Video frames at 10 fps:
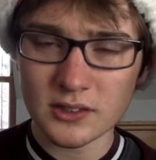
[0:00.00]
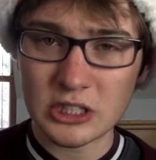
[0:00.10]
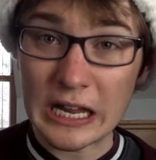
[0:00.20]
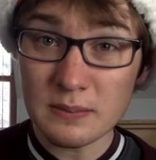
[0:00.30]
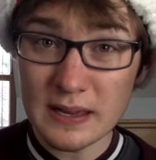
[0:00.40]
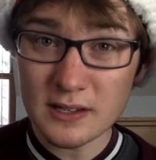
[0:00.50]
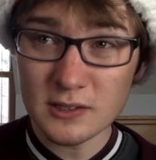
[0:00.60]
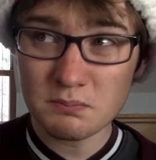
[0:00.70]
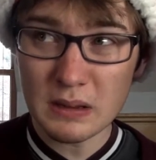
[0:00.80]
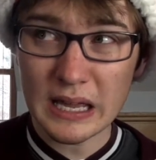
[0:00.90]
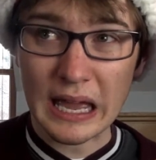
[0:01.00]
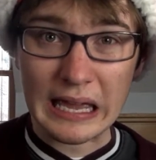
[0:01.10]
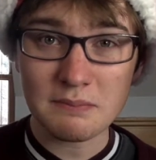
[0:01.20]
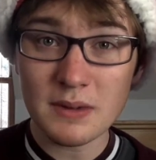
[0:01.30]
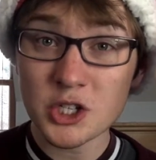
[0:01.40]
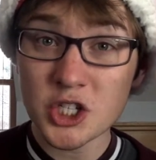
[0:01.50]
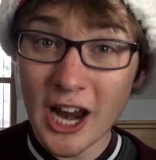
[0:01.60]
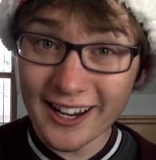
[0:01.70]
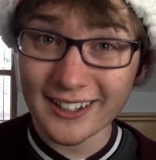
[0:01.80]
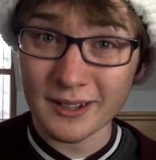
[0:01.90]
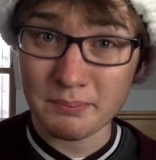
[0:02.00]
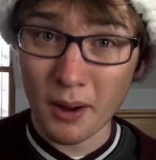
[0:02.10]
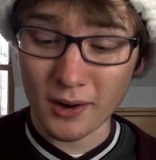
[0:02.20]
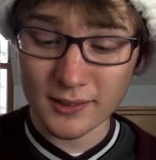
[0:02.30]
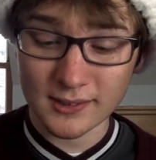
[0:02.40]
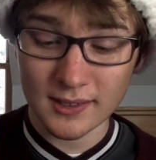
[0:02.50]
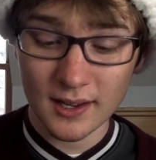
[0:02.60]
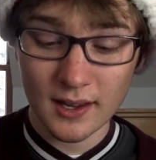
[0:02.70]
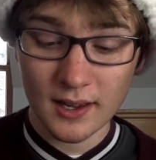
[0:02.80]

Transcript: J.B.'s became a jack-in-the-box.